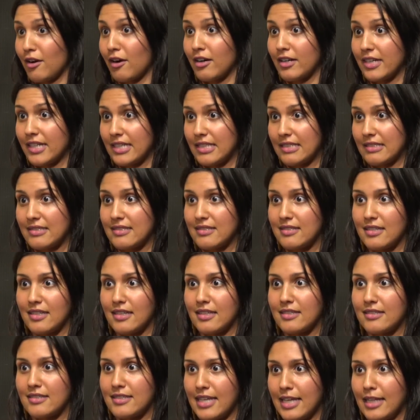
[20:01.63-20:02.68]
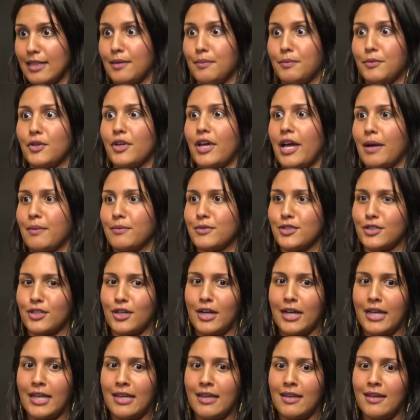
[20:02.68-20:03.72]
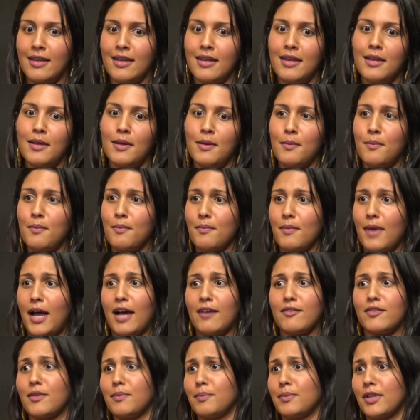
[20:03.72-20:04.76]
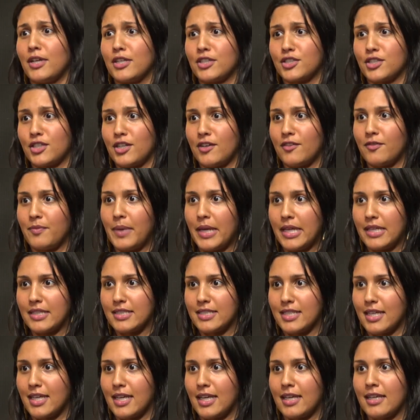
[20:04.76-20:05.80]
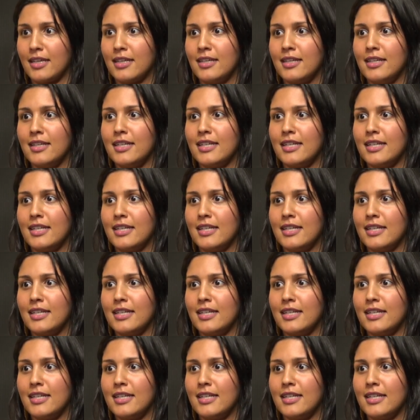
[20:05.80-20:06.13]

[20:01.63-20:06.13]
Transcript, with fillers: artist in Salem, New Hampshire, and have the pleasure of painting